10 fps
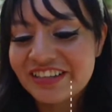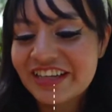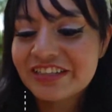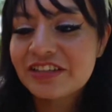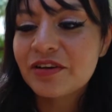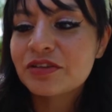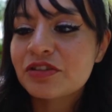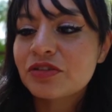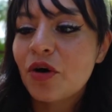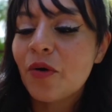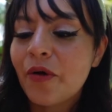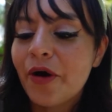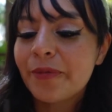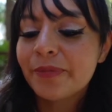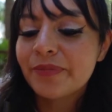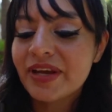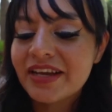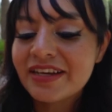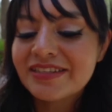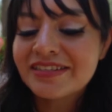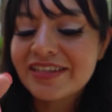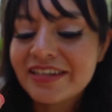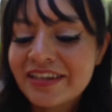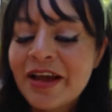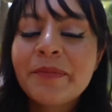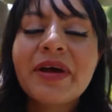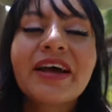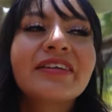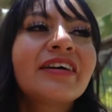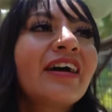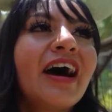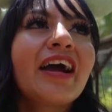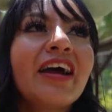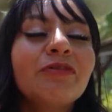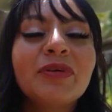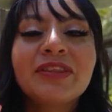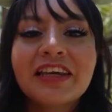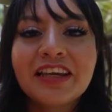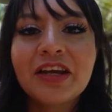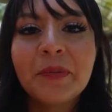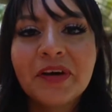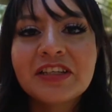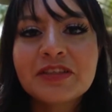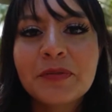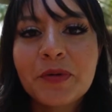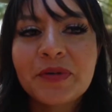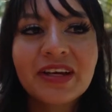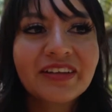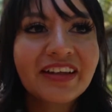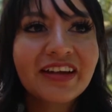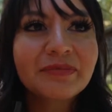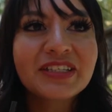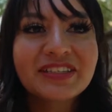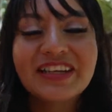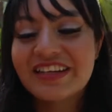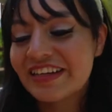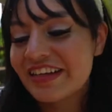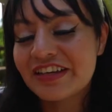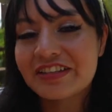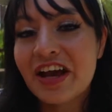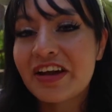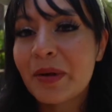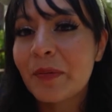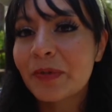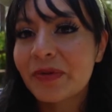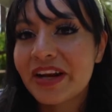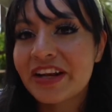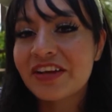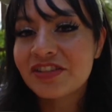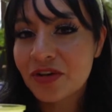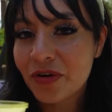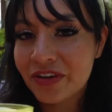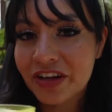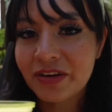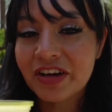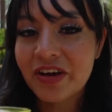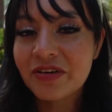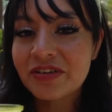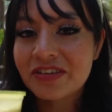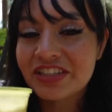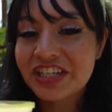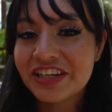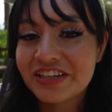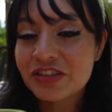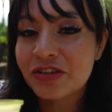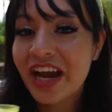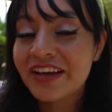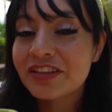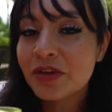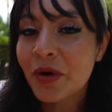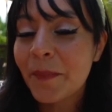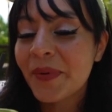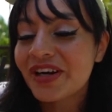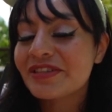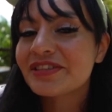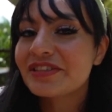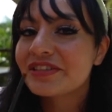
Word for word: that sounds so amazing. Right. Man, I have been thinking about this moment. Like, I'm just like, yes, I am ready. So here we go. Cheers, Krakatoa Punch.